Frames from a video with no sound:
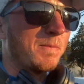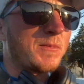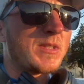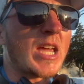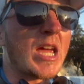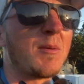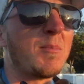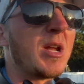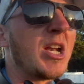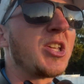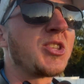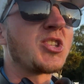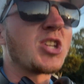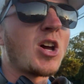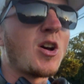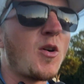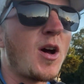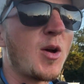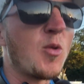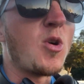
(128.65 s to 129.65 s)
10 minutes
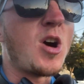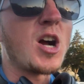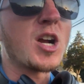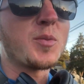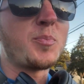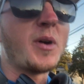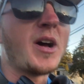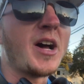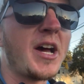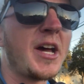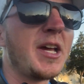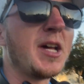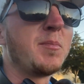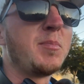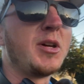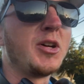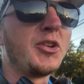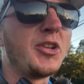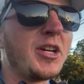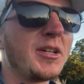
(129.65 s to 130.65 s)
ago I walked by a
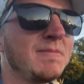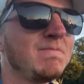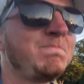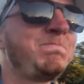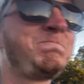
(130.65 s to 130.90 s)
building.